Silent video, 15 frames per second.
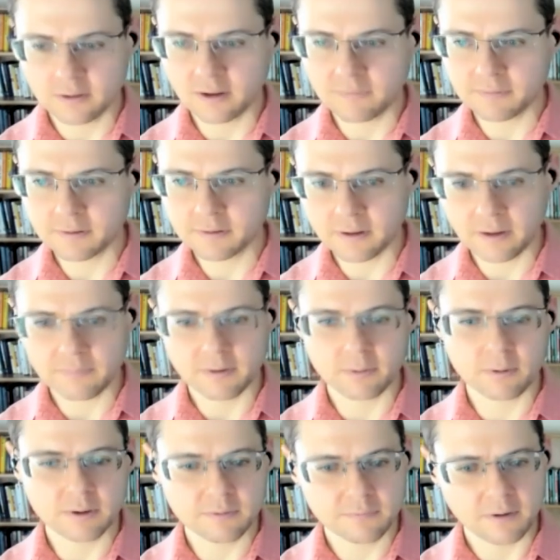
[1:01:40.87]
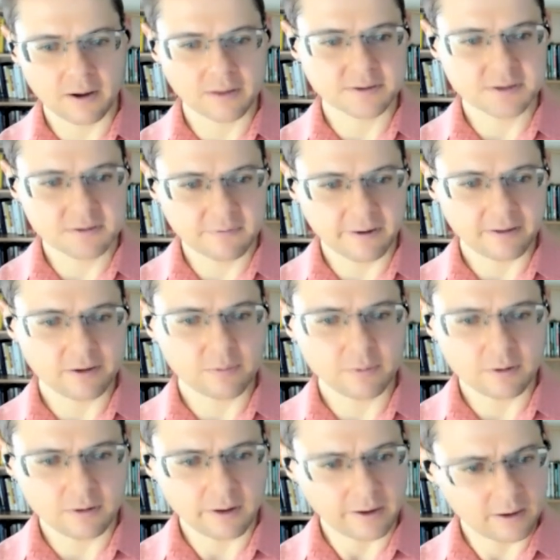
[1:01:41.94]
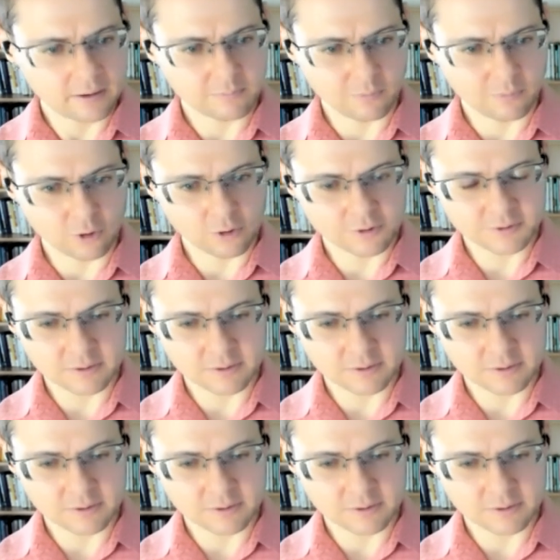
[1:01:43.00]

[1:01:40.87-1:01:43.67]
Definitely everyone finds it valuable and more